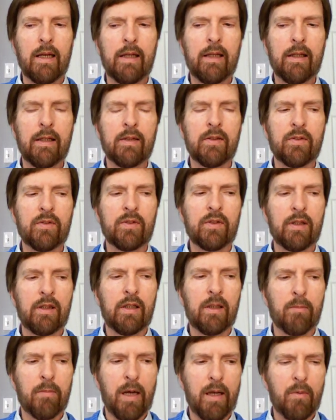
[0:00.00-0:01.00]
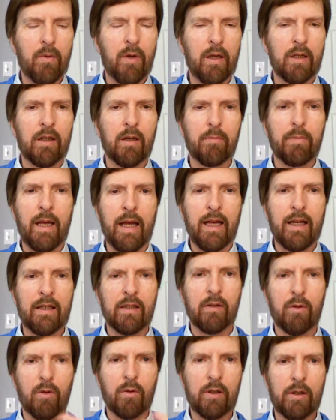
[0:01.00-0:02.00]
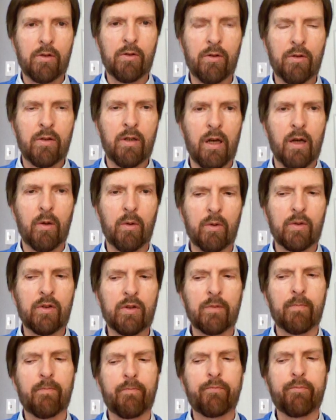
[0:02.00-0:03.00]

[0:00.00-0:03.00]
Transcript: is you might want to go back and look in your notes